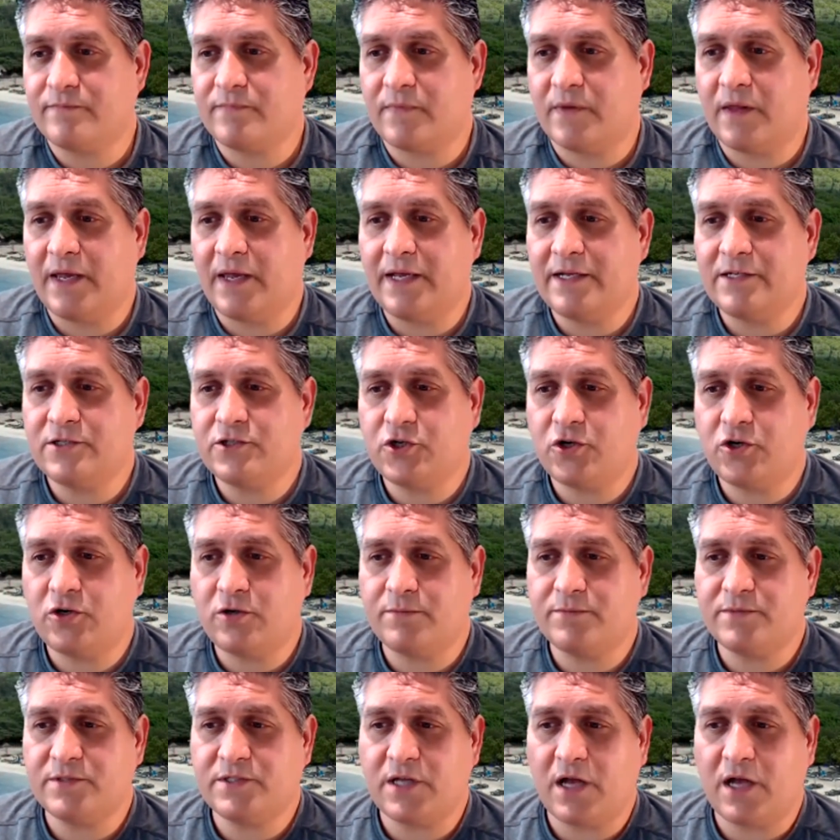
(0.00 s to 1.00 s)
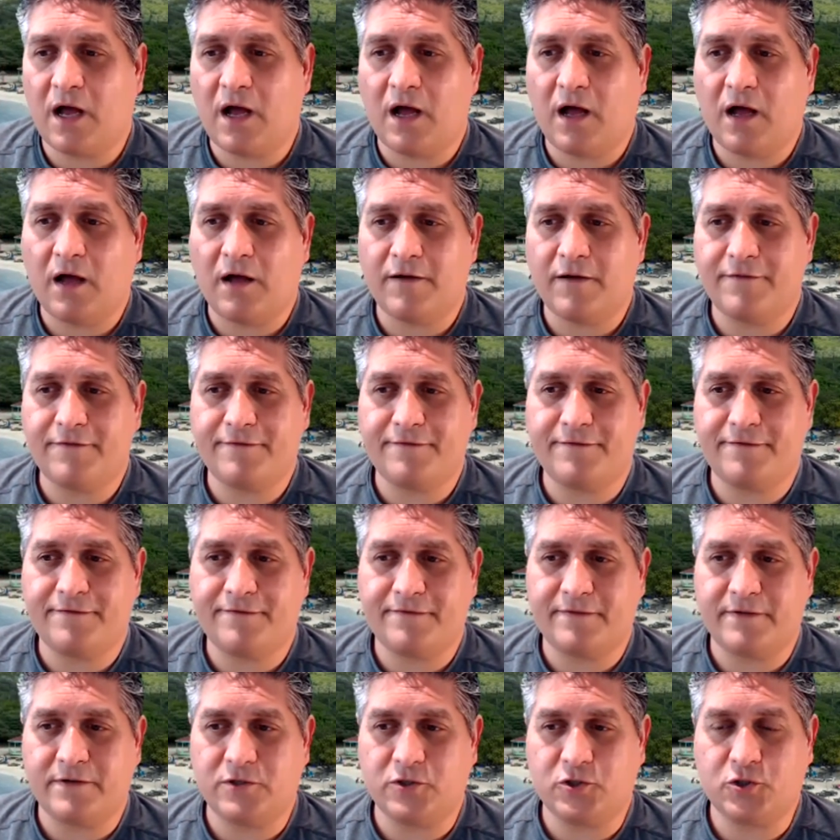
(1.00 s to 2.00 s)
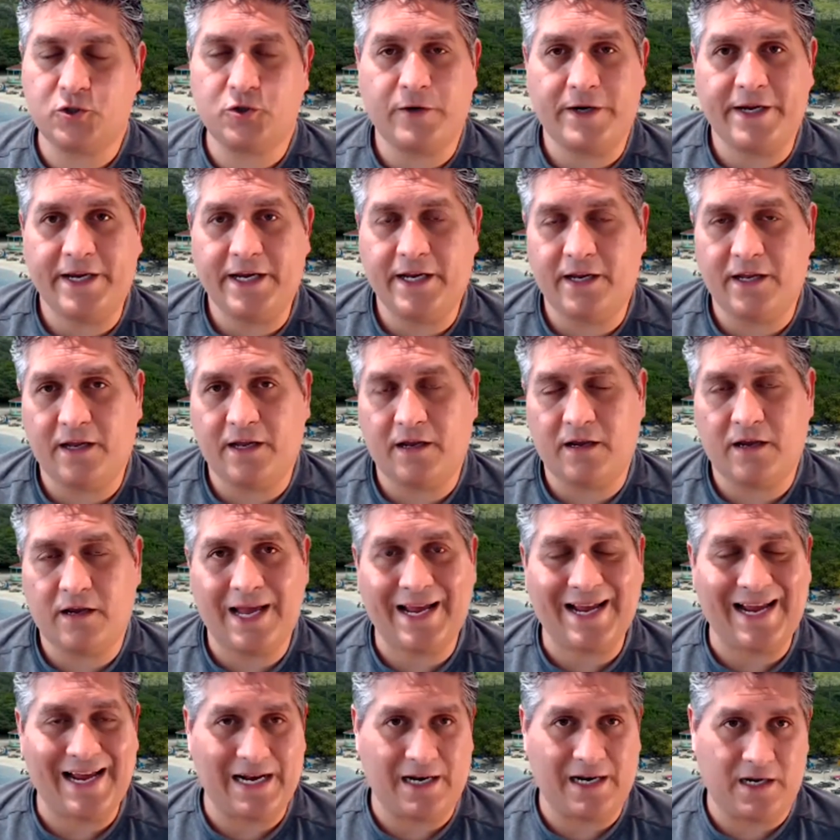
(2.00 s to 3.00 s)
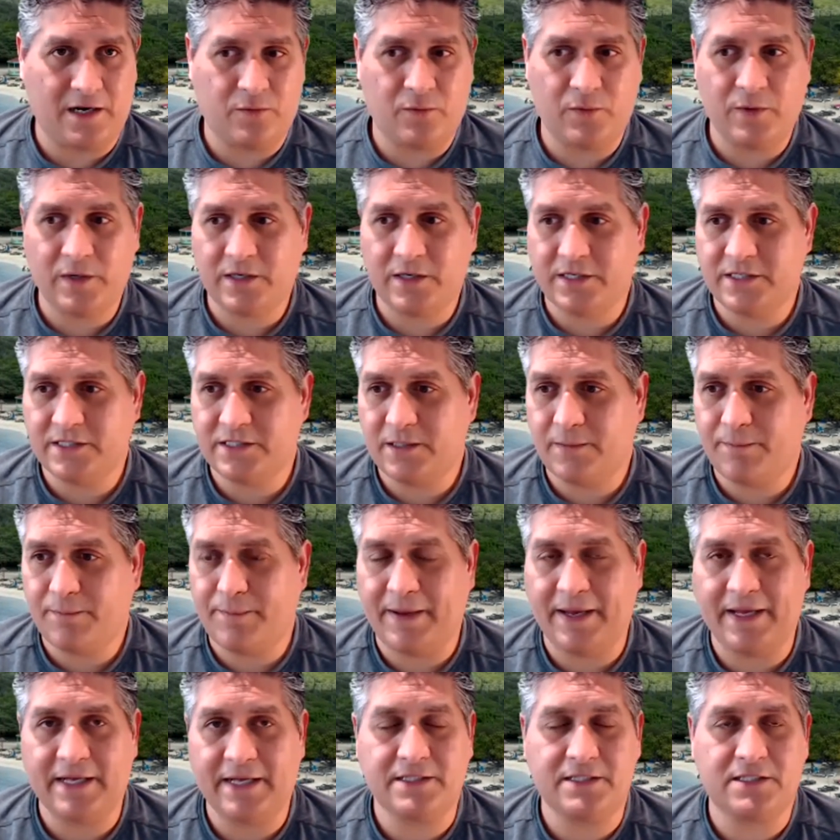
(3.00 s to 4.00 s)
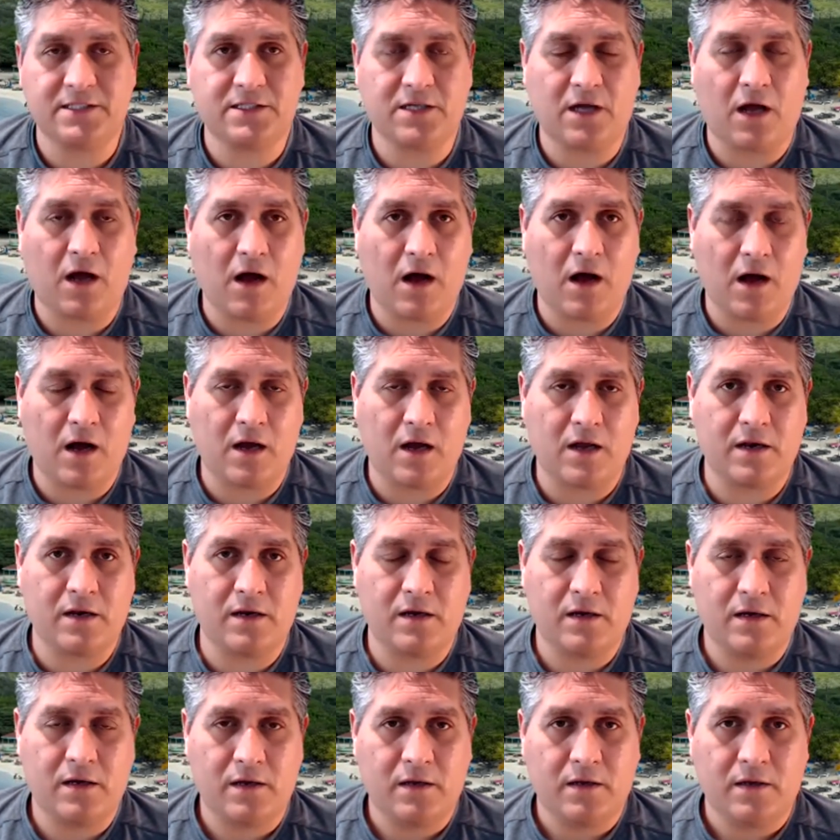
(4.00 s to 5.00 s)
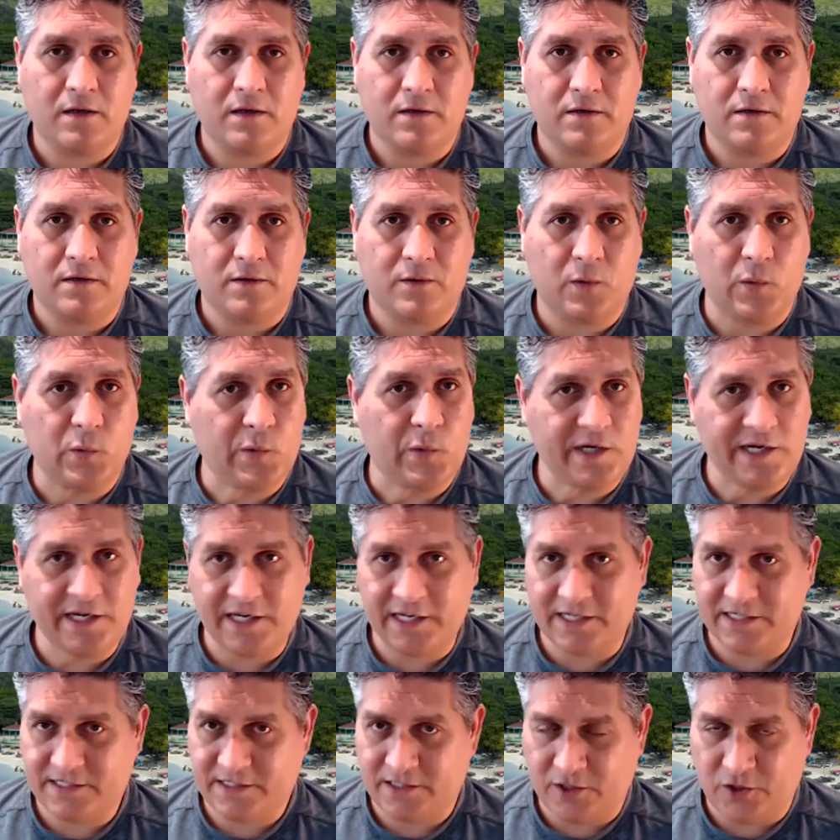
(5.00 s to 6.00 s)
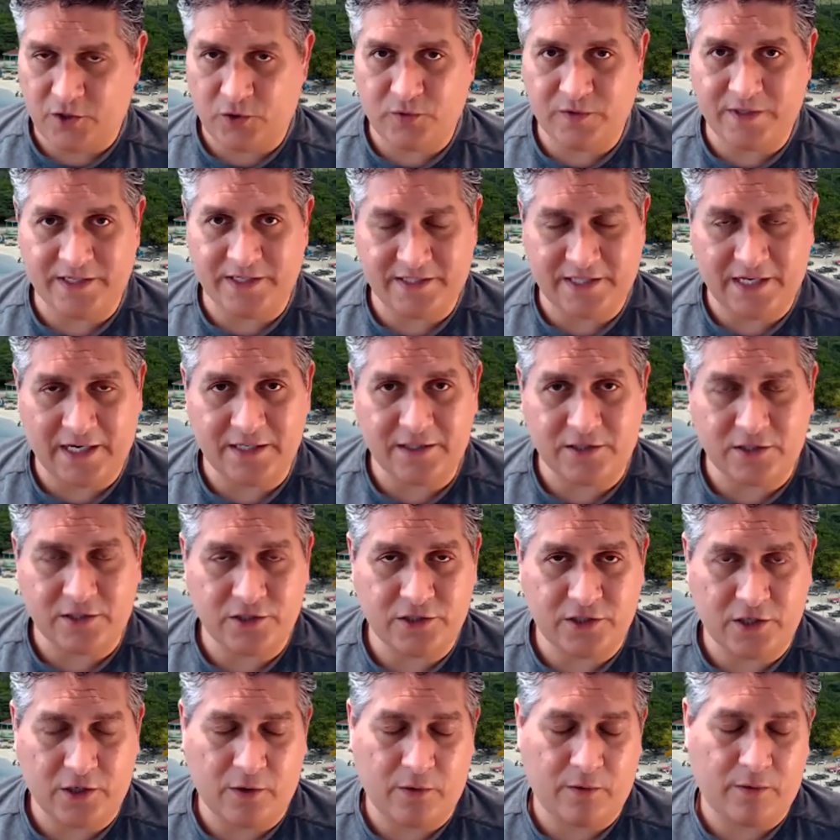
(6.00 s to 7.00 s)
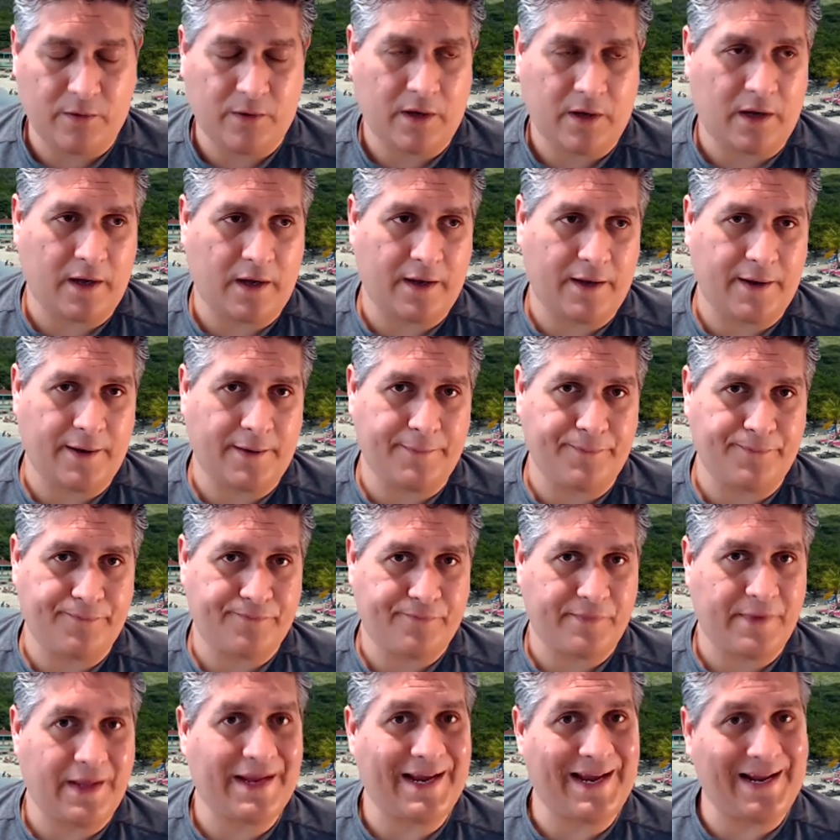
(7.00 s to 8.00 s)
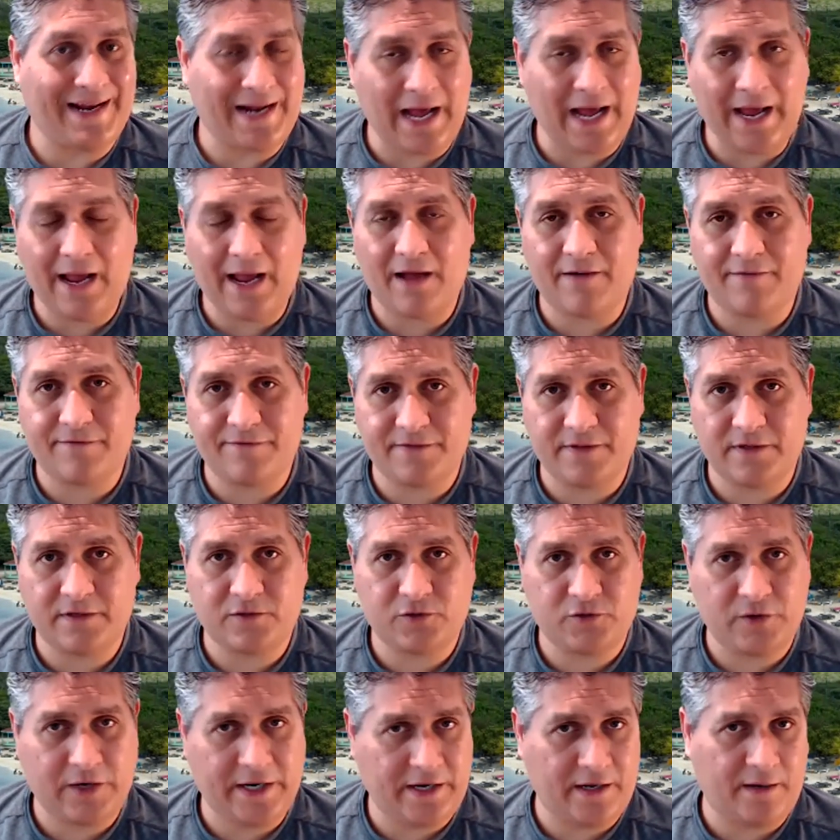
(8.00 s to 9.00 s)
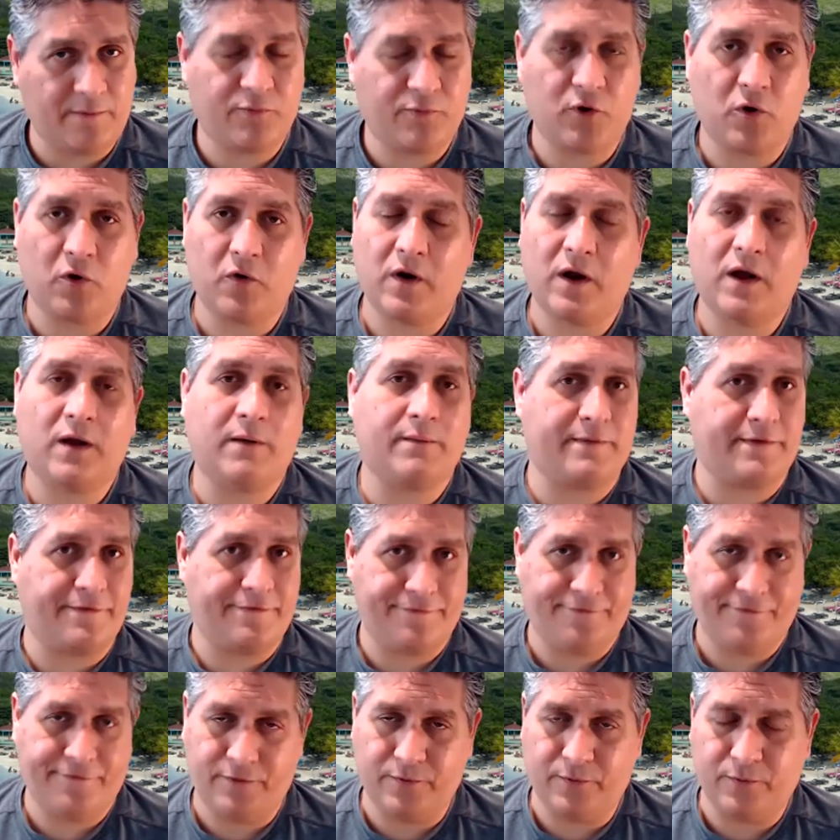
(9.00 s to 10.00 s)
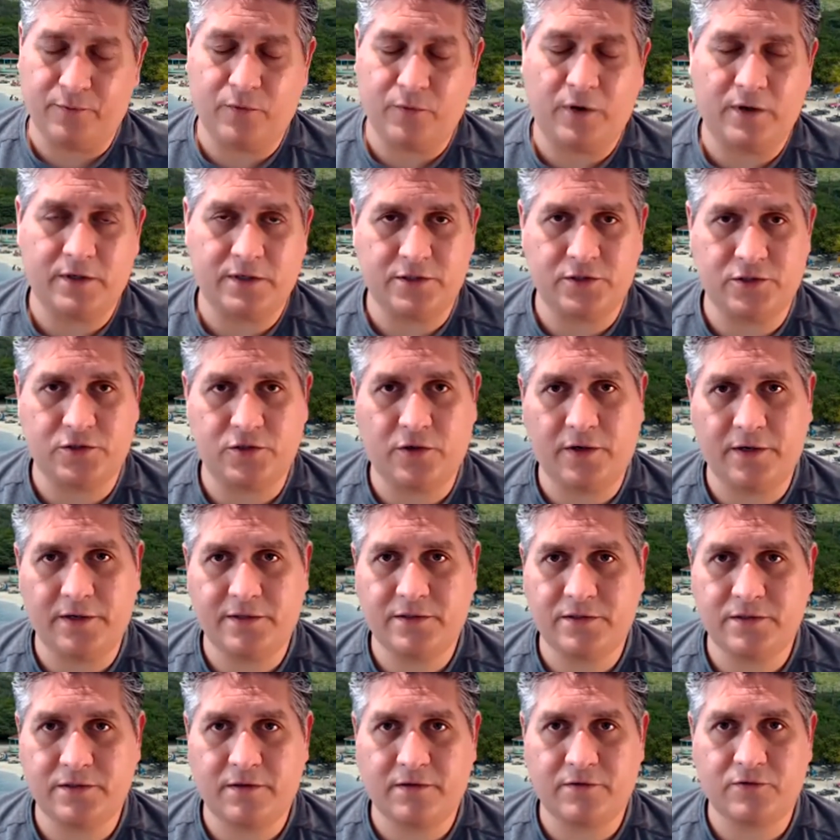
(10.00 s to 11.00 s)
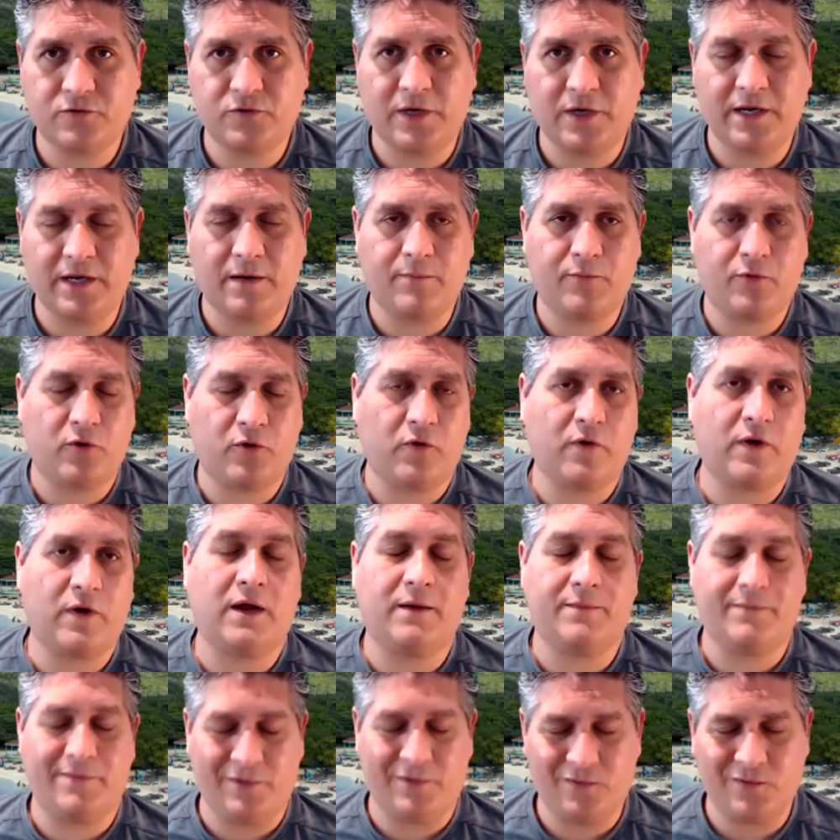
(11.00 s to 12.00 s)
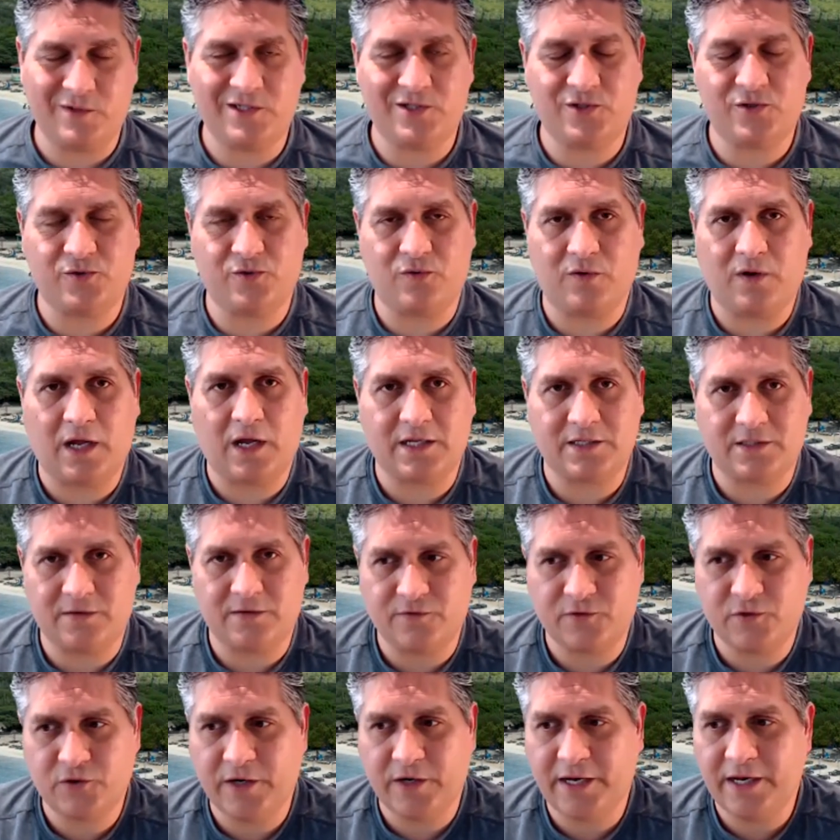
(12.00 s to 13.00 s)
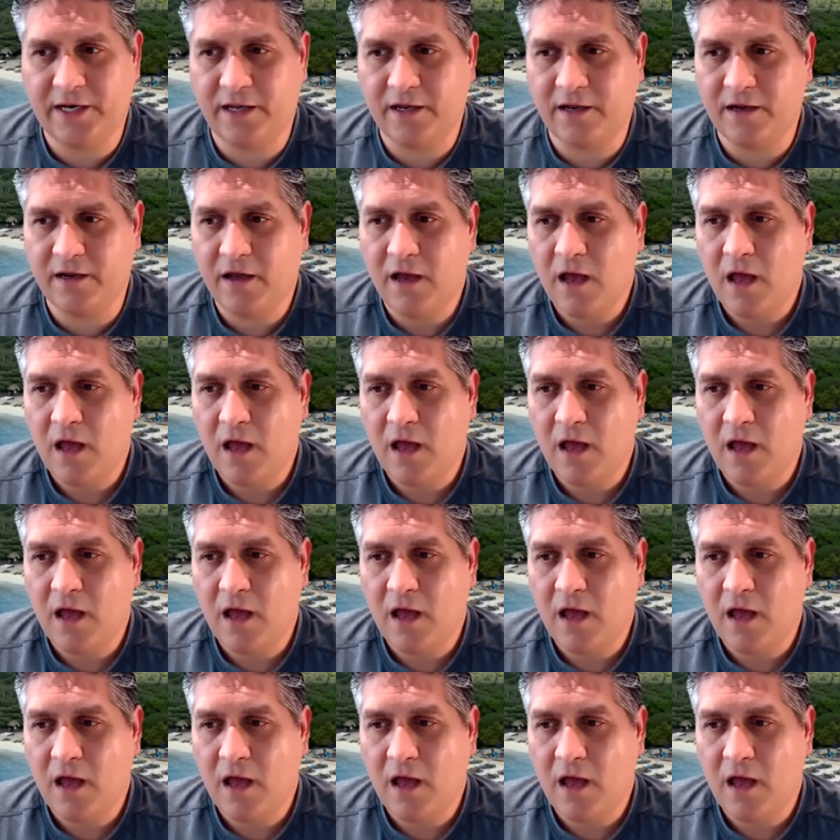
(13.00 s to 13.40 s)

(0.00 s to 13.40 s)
in terms of training, again, it really depends on what it is that you decide to do. Again, I have the training program. If you want to join to the training program, we do lots of training.